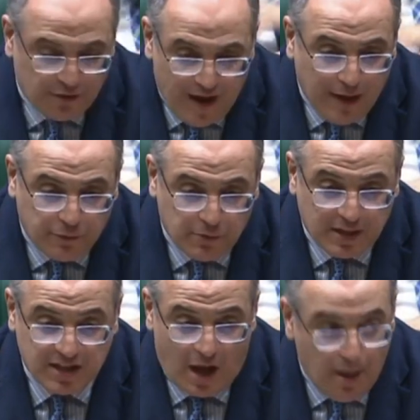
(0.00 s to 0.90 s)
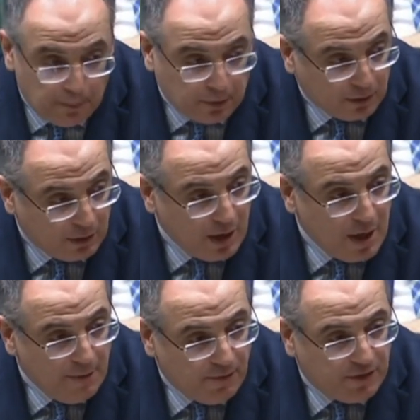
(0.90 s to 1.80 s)
at the fact, for example,
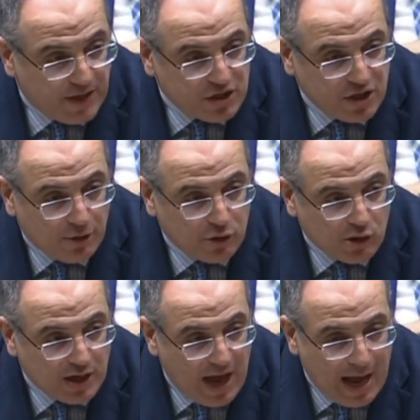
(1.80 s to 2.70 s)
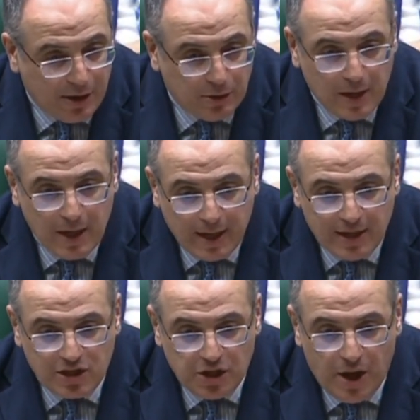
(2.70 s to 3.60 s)
that this country now
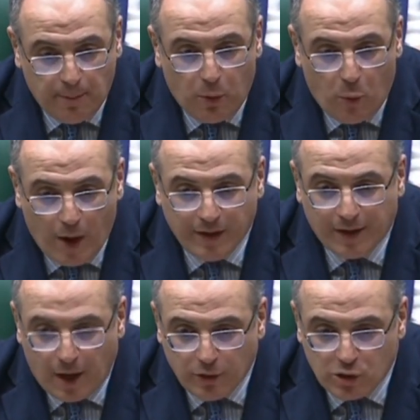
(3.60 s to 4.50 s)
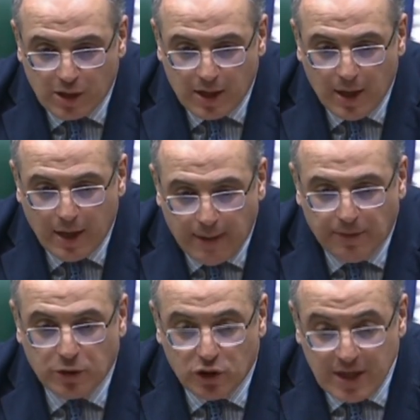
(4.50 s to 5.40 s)
is the number one country
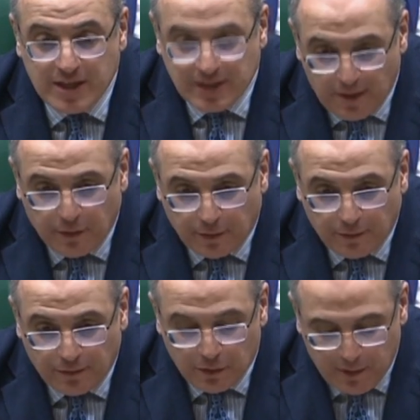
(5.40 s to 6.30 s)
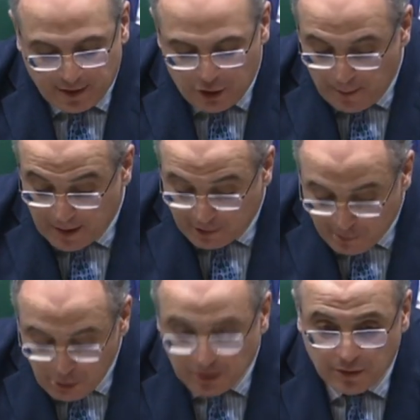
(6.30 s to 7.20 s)
in the G7 for economic
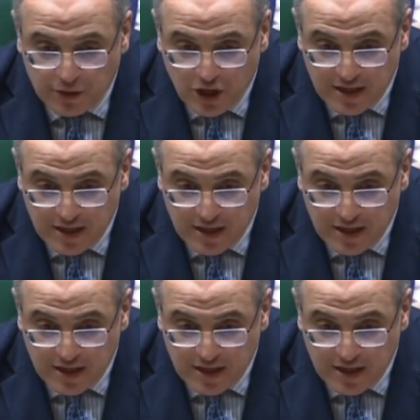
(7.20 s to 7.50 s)
growth on the